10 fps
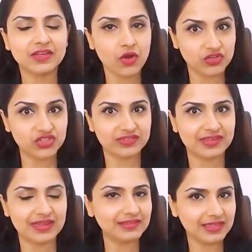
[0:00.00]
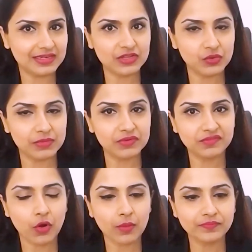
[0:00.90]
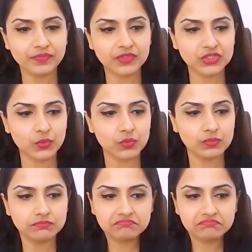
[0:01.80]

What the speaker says: consciousness in a human form to